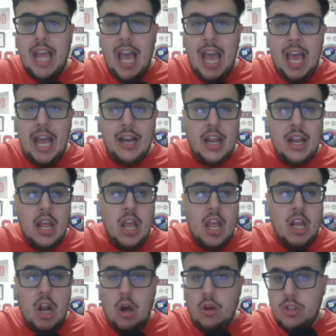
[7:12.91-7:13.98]
And,
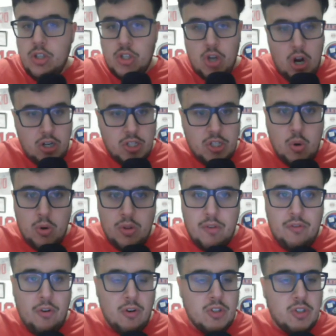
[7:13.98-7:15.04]
the Sharks scored the
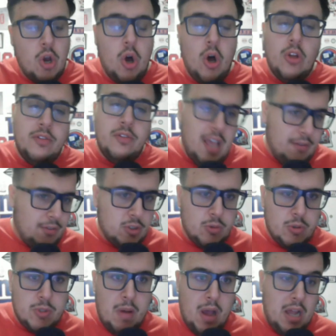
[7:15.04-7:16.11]
first goal, Devils
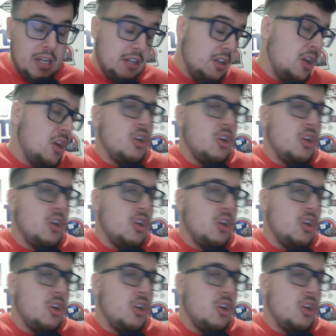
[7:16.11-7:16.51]
responded.